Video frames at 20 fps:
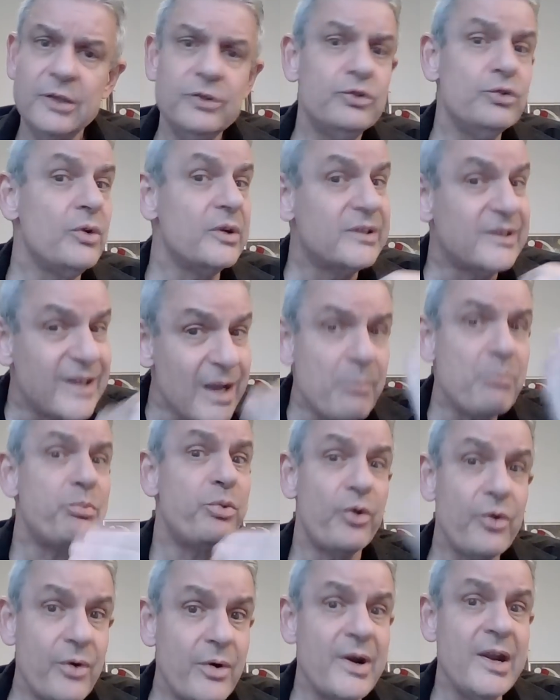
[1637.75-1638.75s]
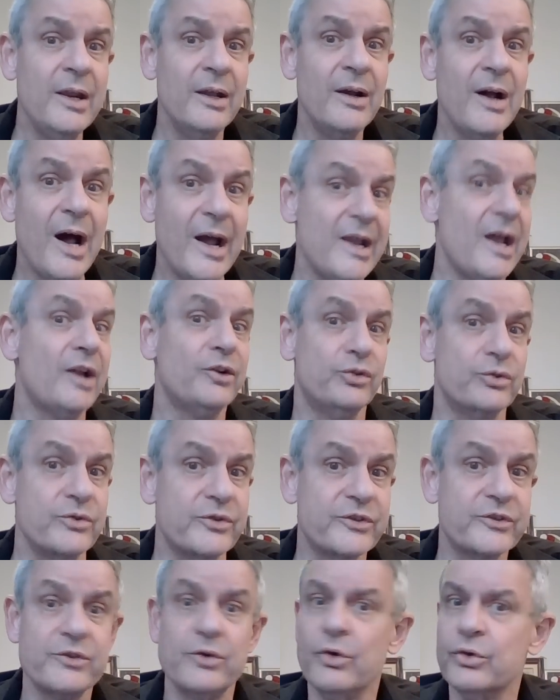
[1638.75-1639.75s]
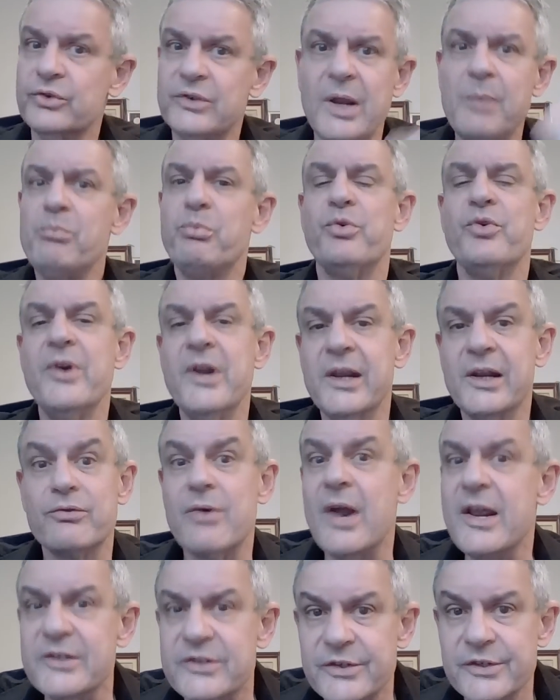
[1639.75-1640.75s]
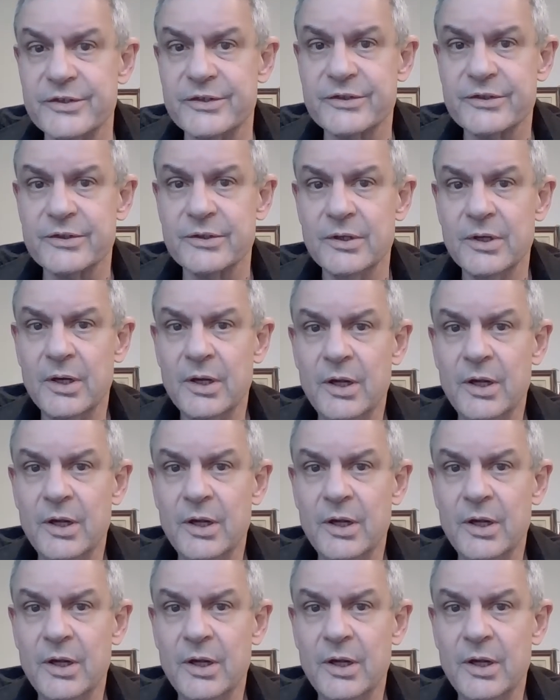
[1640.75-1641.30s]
to a temporary hiatus or temporary crisis